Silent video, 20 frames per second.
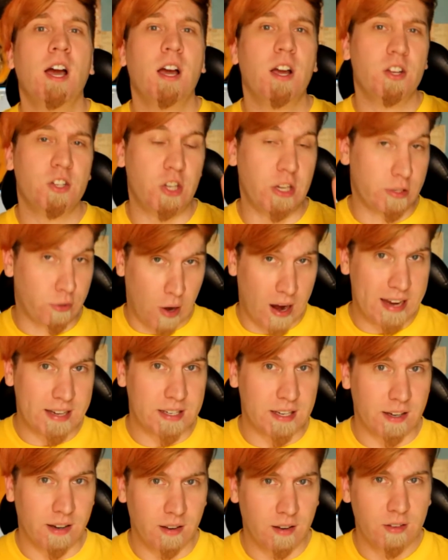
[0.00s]
she's
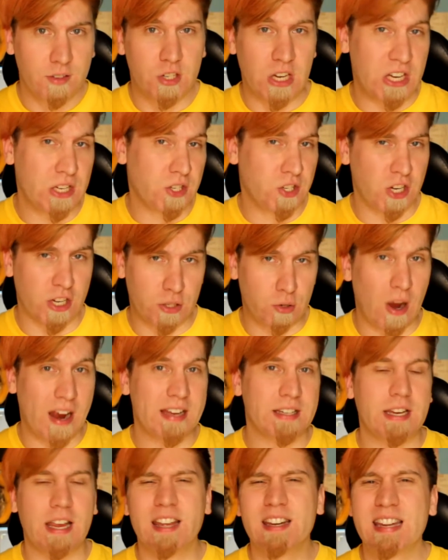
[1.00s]
crazy. She's
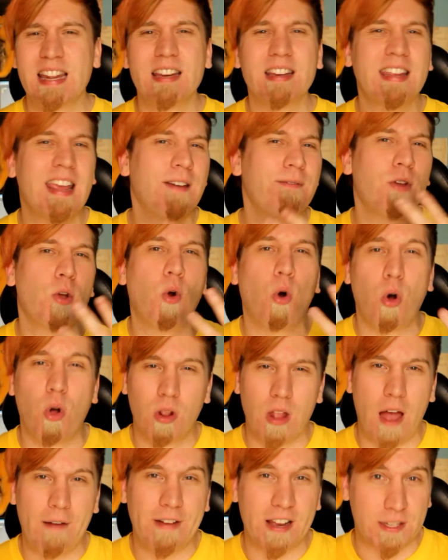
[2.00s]
crazy. It didn't give you a whole
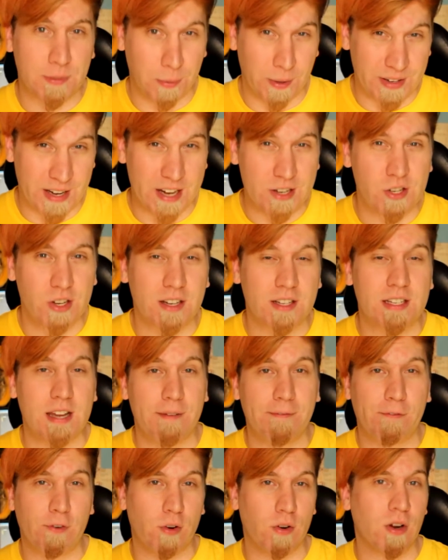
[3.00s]
lot of explanation
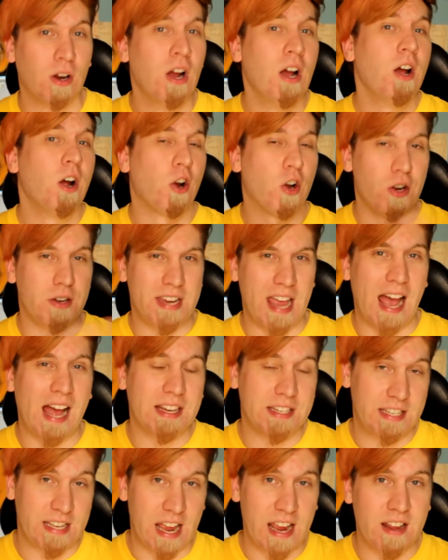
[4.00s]
except for her
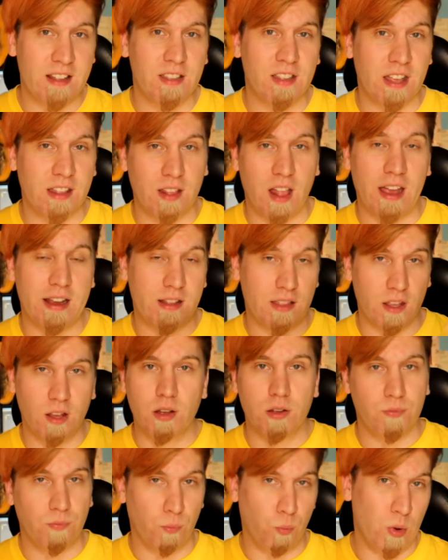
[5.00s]
dad saying that like
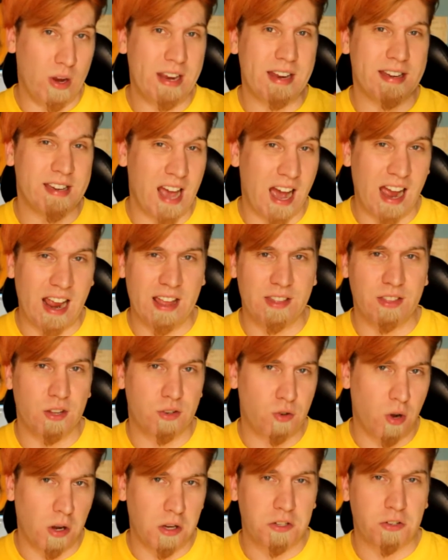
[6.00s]
the weak die and the
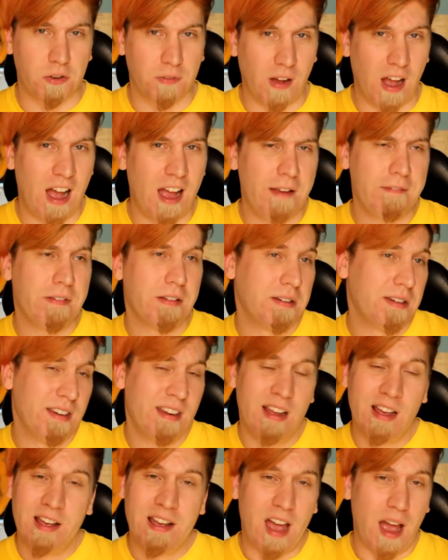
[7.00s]
strong survive, and
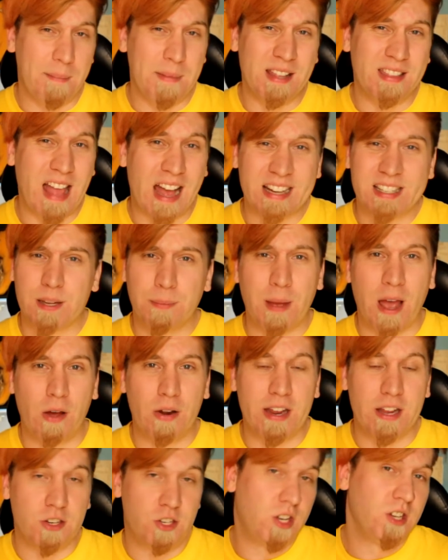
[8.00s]
I mean that's
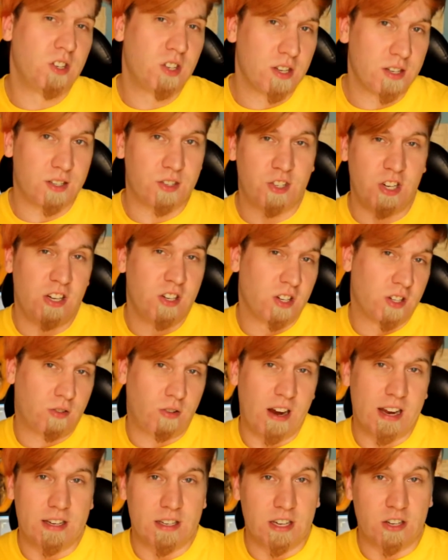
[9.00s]
about it. She's just
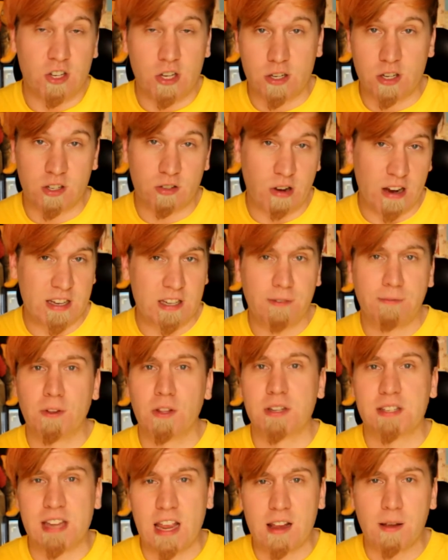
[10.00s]
crazy. She's just crazy for
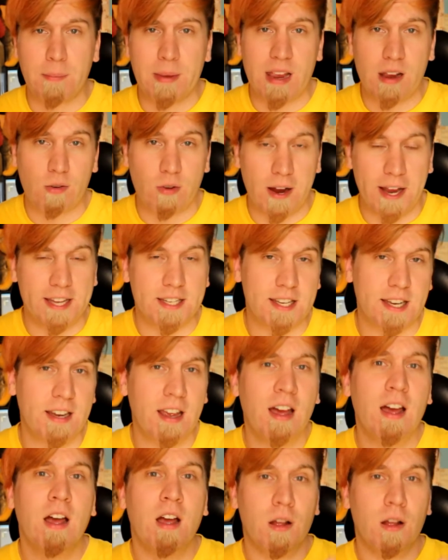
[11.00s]
the sake of being crazy.